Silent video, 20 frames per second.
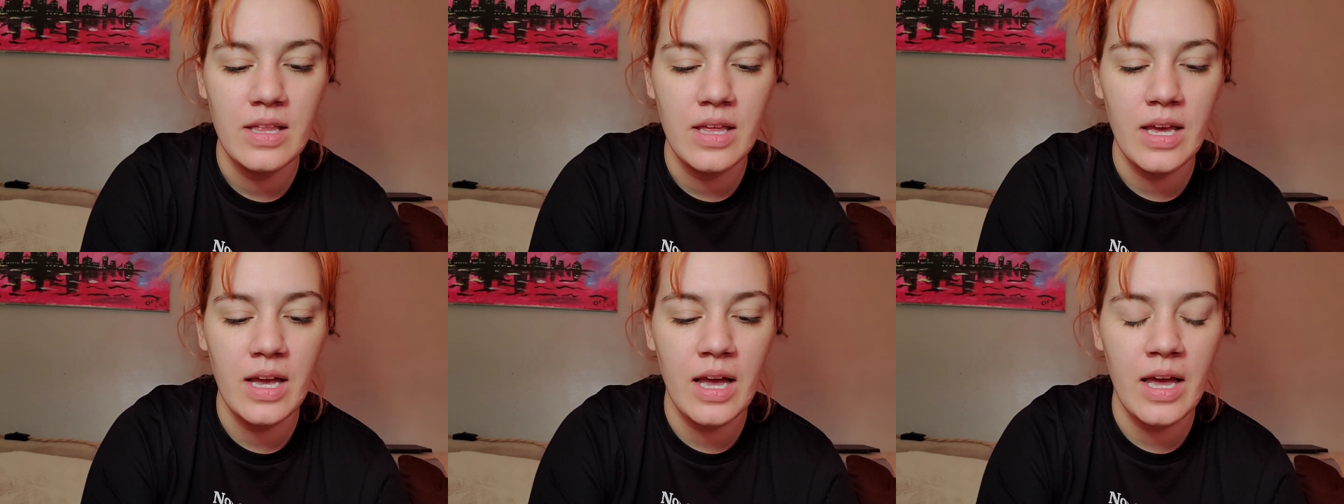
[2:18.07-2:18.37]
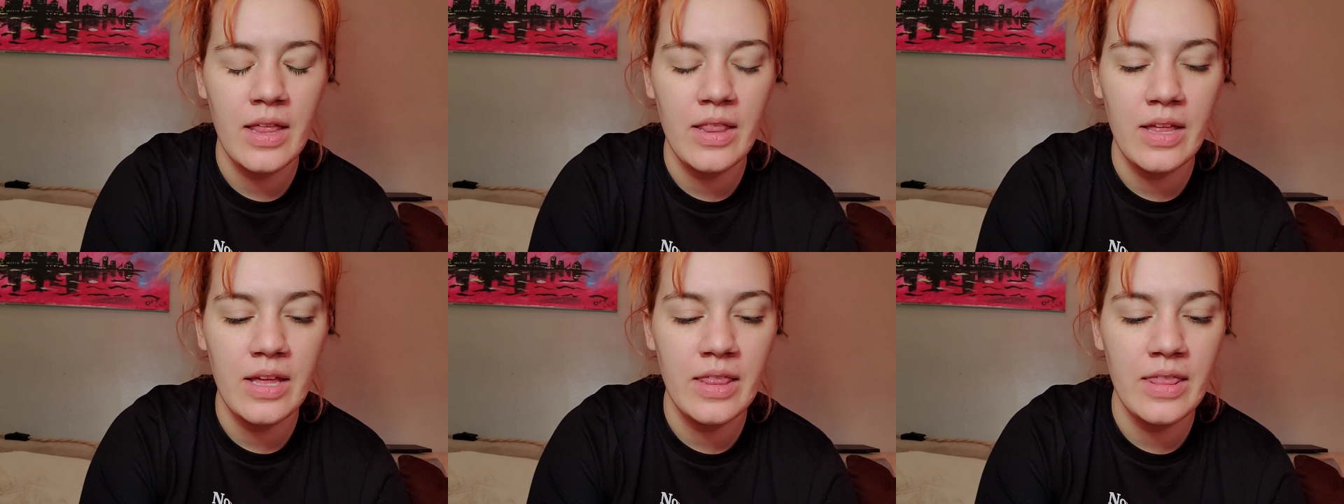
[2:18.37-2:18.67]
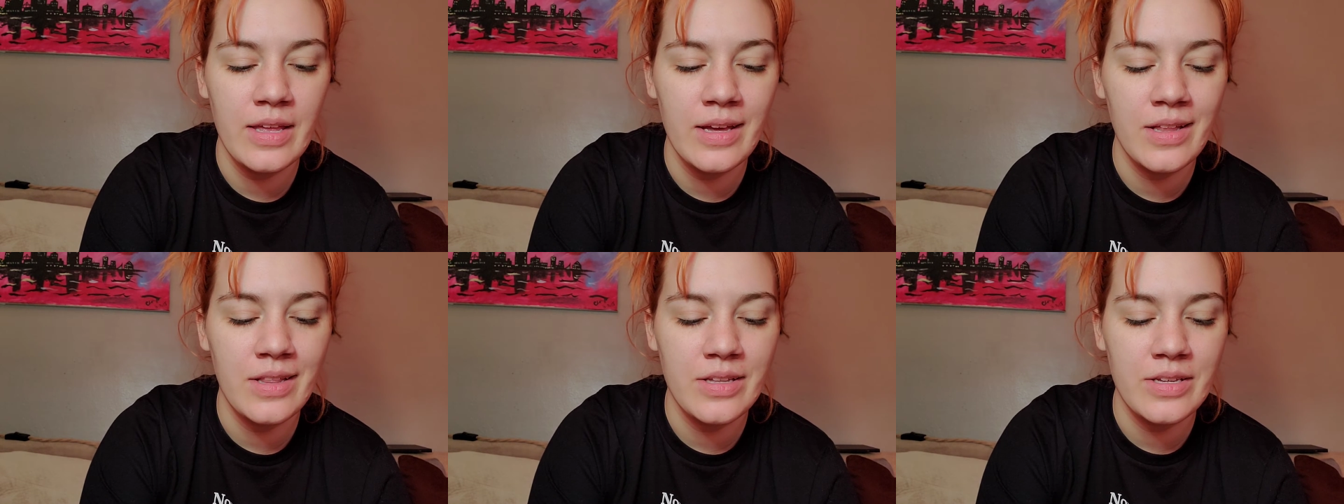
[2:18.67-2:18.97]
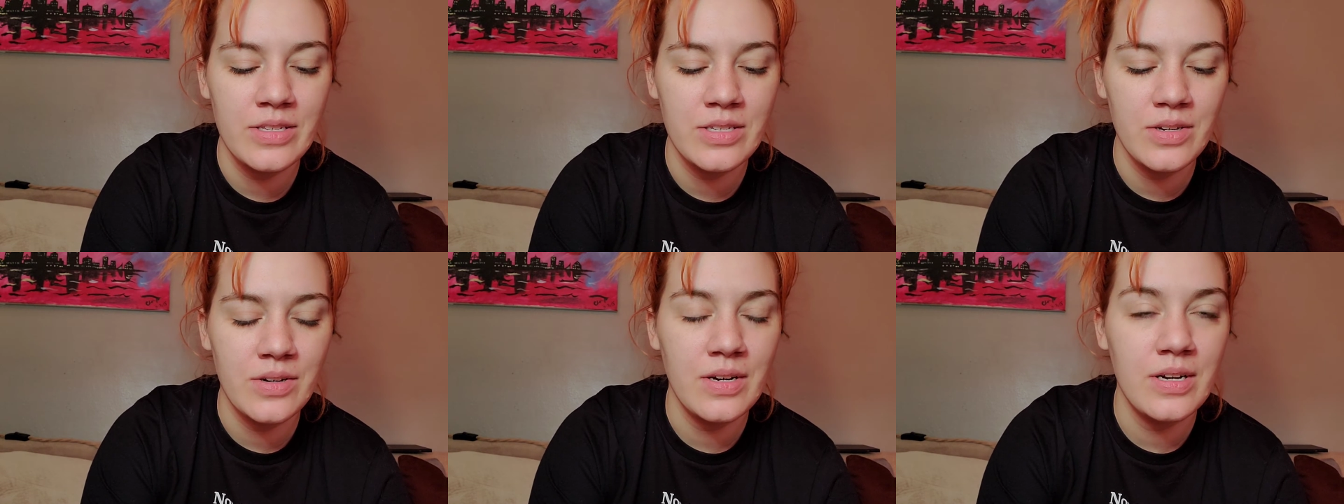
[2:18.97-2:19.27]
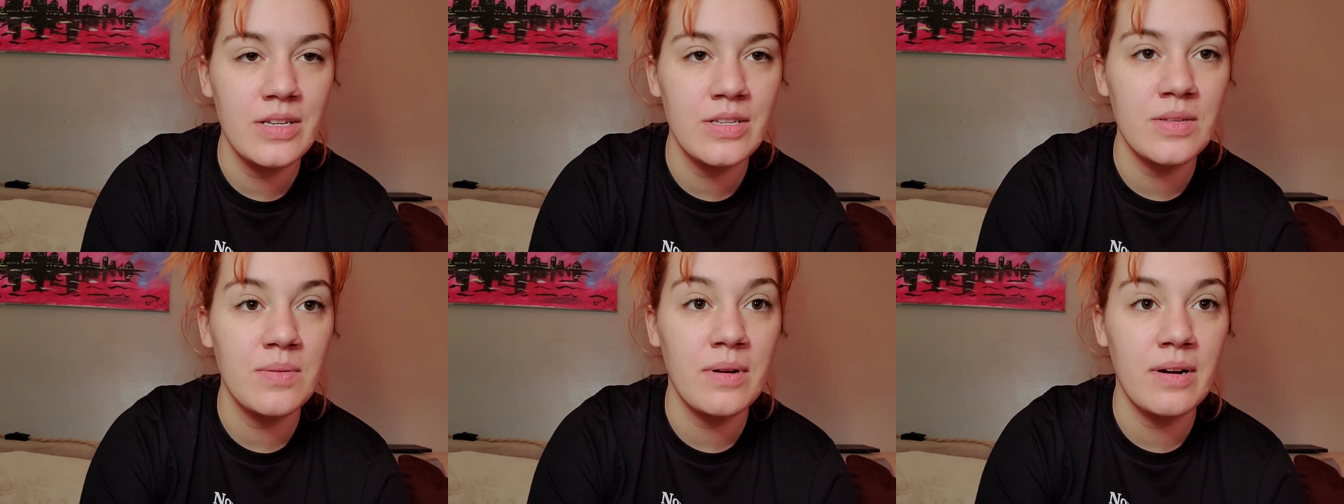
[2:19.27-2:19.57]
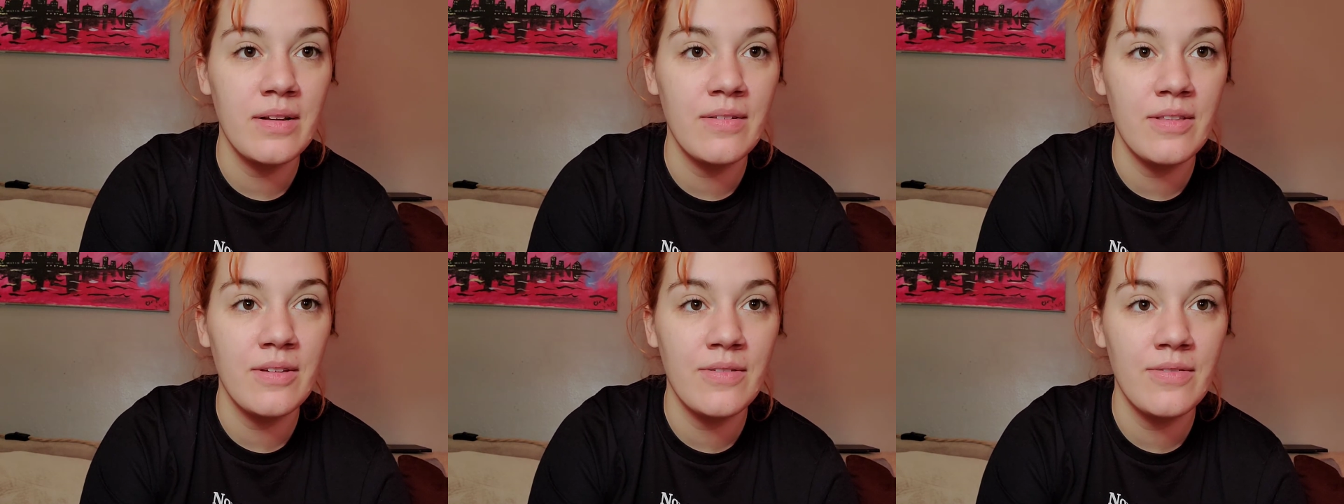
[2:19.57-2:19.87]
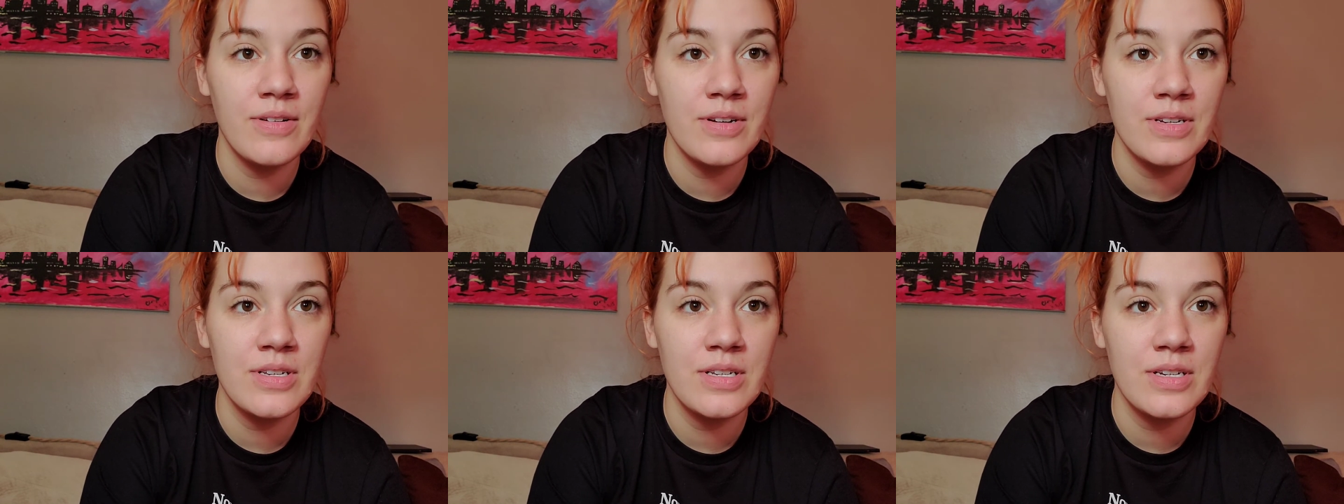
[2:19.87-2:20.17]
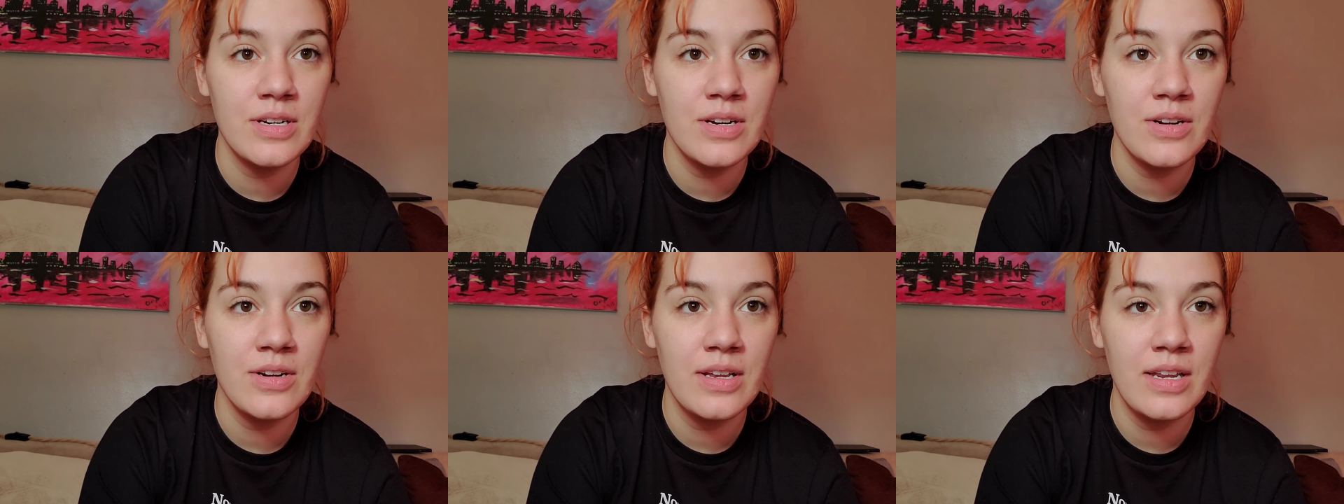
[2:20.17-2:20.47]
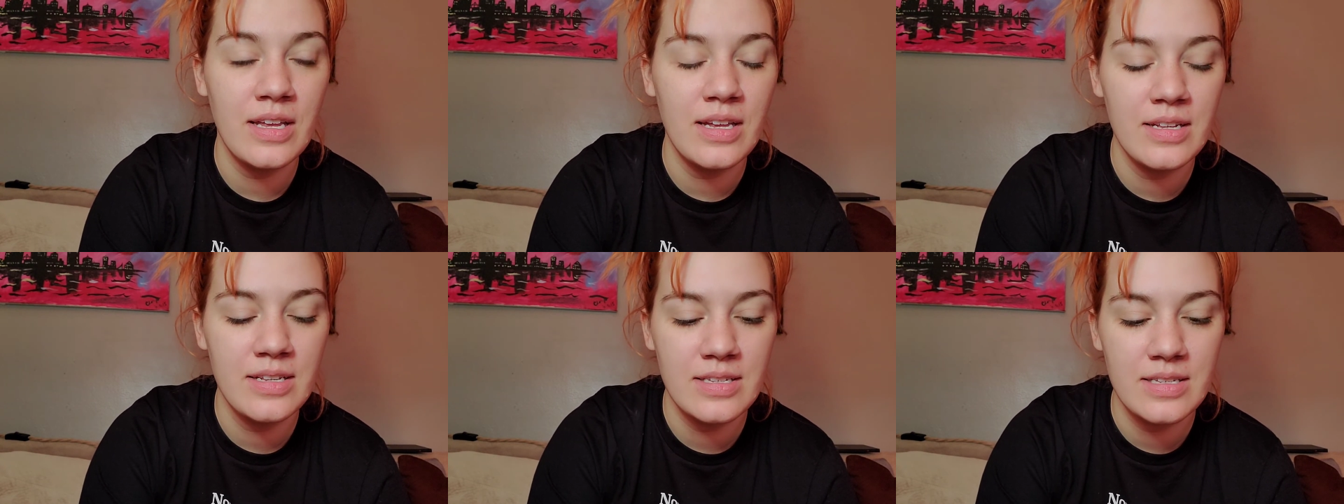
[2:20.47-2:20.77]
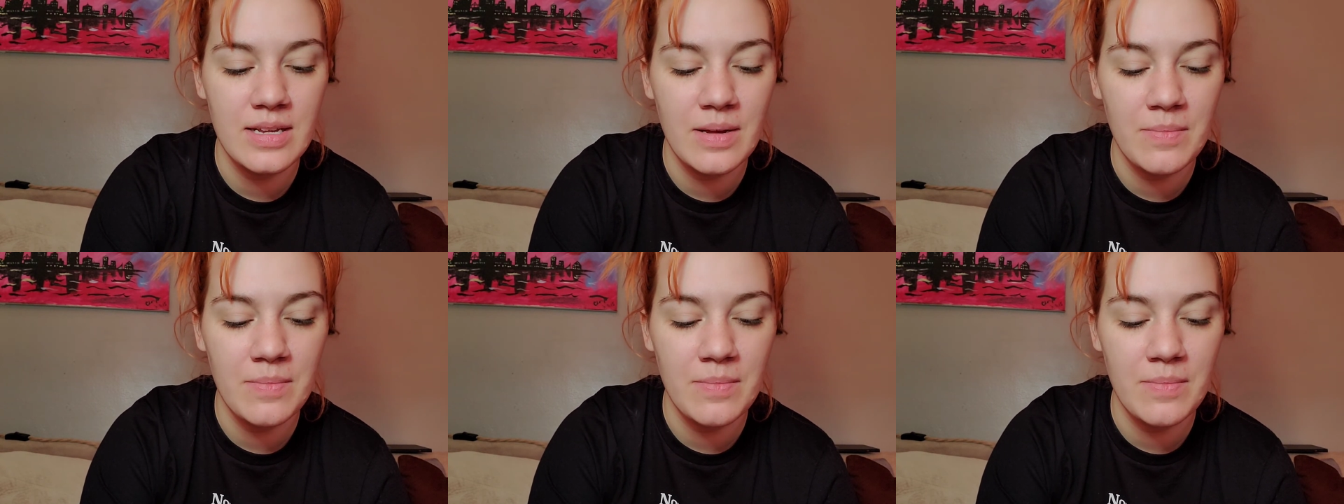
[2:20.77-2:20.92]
I like that glycerin is one of the first ingredients.